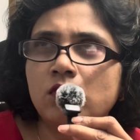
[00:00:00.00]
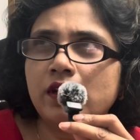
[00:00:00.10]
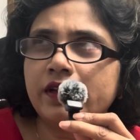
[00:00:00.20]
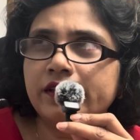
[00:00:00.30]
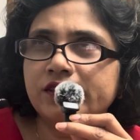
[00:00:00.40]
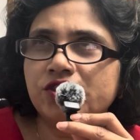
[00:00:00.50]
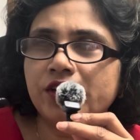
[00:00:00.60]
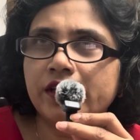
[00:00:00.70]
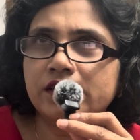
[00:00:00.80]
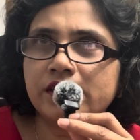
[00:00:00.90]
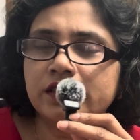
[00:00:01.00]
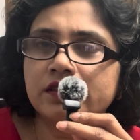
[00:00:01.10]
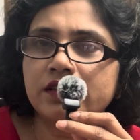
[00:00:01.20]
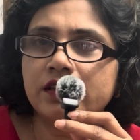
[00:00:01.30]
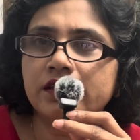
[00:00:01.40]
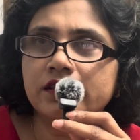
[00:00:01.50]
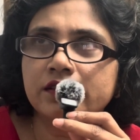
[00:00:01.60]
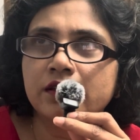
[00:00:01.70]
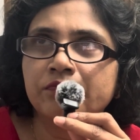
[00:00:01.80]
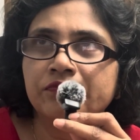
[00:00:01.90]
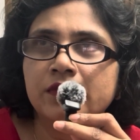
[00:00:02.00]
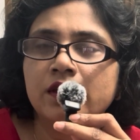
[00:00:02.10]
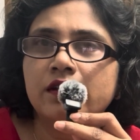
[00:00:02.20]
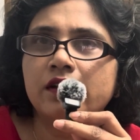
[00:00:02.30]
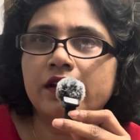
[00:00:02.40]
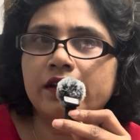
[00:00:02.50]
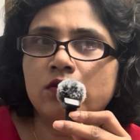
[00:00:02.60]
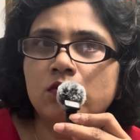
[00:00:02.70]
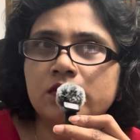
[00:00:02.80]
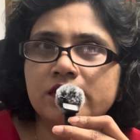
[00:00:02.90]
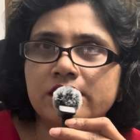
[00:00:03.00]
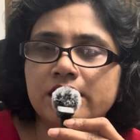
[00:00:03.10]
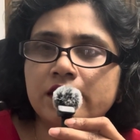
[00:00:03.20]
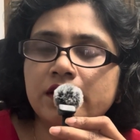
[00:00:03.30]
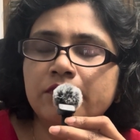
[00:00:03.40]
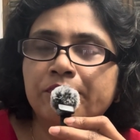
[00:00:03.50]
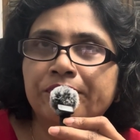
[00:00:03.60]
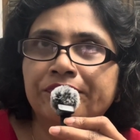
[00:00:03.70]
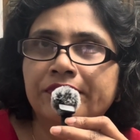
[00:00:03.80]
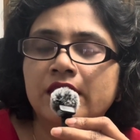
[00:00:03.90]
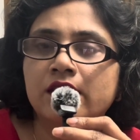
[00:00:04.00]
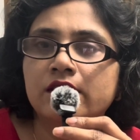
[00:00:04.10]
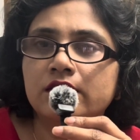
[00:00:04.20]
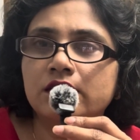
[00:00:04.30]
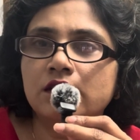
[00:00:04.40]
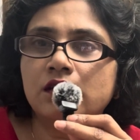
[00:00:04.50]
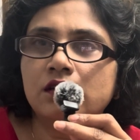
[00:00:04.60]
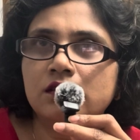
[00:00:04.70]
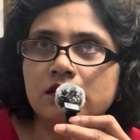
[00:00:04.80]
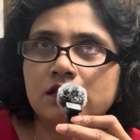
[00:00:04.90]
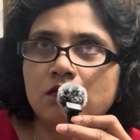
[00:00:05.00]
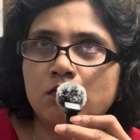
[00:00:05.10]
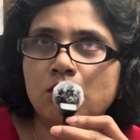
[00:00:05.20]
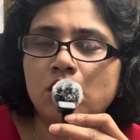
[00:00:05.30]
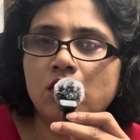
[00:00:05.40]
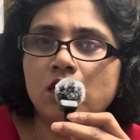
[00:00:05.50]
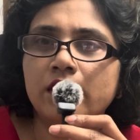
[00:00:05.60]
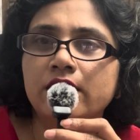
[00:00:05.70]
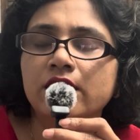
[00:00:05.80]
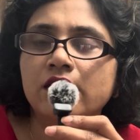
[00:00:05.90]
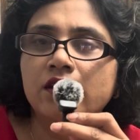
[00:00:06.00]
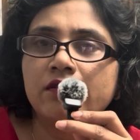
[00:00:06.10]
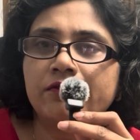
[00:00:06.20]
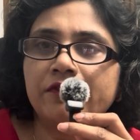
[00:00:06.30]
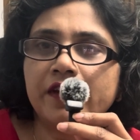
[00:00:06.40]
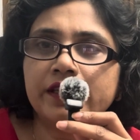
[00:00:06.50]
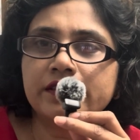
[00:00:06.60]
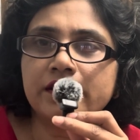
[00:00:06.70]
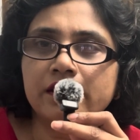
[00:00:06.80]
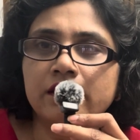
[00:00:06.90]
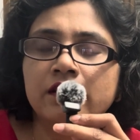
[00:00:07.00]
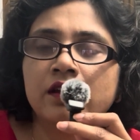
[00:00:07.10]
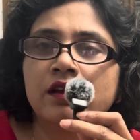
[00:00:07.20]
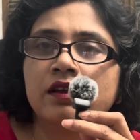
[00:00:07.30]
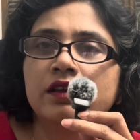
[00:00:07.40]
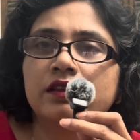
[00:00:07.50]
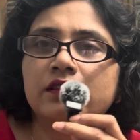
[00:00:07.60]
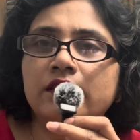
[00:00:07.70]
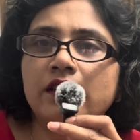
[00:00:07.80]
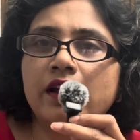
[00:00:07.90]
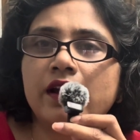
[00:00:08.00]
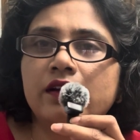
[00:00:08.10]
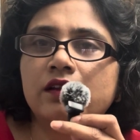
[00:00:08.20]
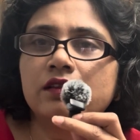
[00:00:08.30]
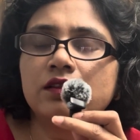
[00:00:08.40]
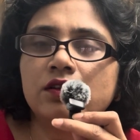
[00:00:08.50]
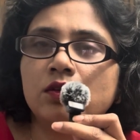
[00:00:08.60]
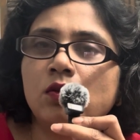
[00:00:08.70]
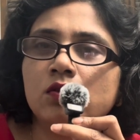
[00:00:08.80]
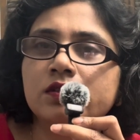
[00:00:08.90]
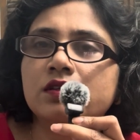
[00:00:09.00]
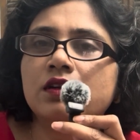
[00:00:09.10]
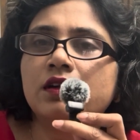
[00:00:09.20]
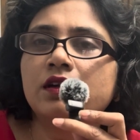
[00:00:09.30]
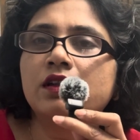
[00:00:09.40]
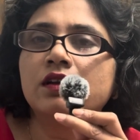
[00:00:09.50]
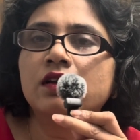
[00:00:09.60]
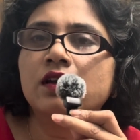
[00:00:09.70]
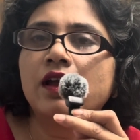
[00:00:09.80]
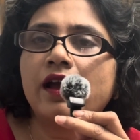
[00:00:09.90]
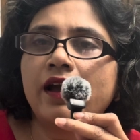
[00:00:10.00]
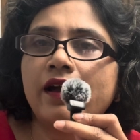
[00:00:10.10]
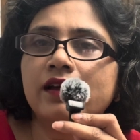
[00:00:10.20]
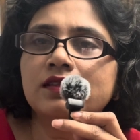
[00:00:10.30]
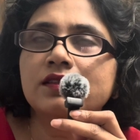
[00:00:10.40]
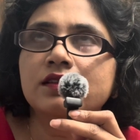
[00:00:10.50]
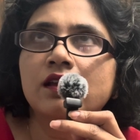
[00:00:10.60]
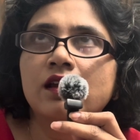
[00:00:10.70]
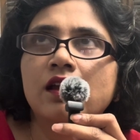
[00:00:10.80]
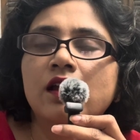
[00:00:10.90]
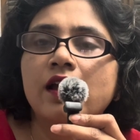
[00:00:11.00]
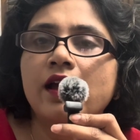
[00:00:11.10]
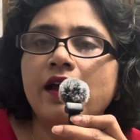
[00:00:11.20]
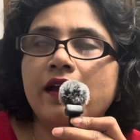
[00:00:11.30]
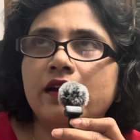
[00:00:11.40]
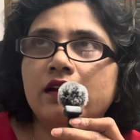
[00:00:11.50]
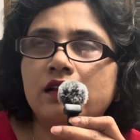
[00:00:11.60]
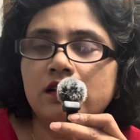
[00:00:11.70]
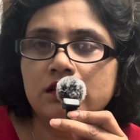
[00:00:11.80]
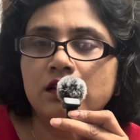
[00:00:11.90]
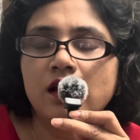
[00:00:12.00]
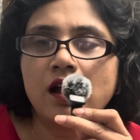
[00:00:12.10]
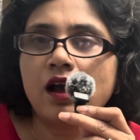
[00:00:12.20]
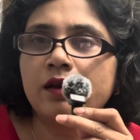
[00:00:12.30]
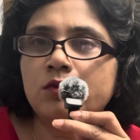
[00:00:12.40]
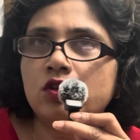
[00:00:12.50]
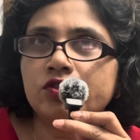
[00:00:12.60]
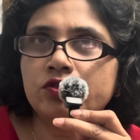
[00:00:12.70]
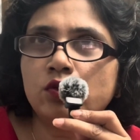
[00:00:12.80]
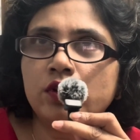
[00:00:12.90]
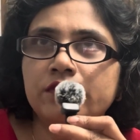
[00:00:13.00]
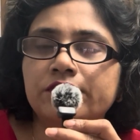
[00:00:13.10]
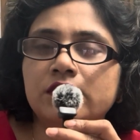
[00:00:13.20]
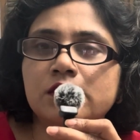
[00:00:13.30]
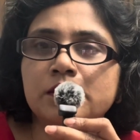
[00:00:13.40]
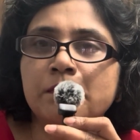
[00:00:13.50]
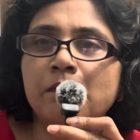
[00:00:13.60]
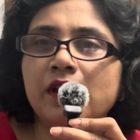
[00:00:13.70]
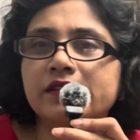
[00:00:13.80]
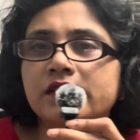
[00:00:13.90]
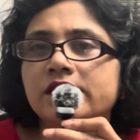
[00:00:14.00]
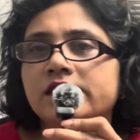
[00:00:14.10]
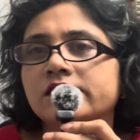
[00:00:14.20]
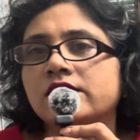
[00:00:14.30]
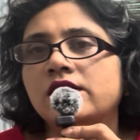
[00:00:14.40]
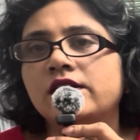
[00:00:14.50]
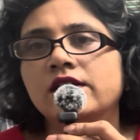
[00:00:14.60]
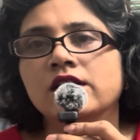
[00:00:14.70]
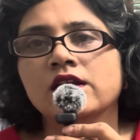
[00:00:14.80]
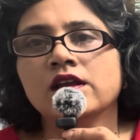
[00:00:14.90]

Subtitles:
only change I see is I don't see the broad facing that the new look skirt has, and I'm not sure if the Simplicity skirt